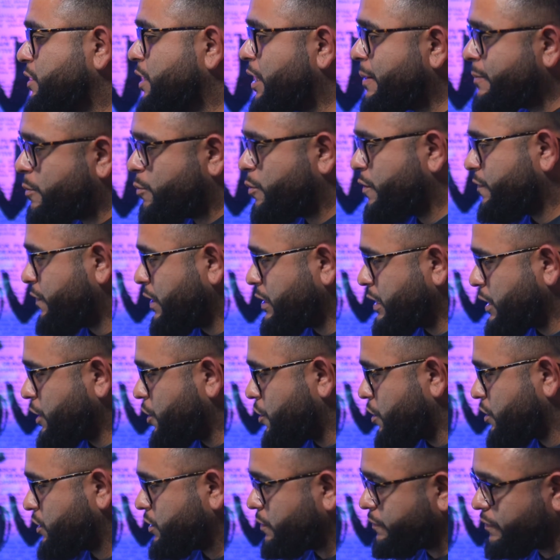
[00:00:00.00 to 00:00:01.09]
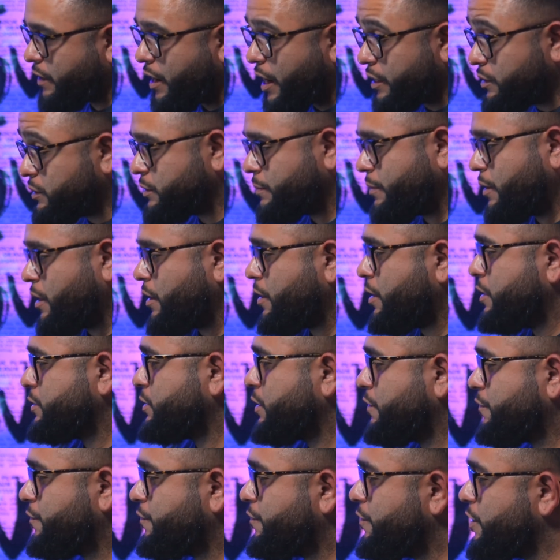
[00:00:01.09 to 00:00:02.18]
the number one thing that you're subconscious about? Because
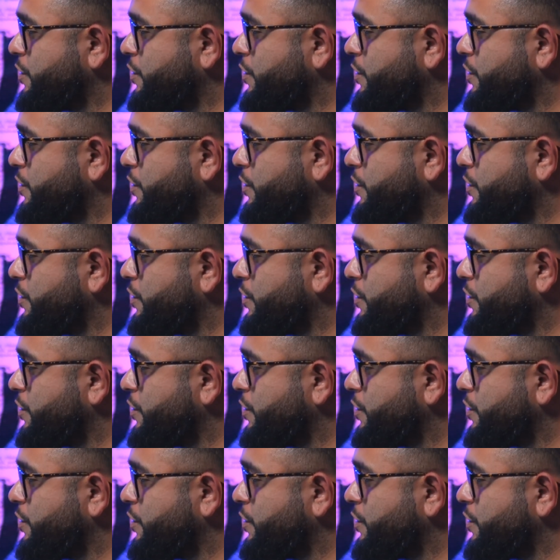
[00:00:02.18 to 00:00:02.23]
if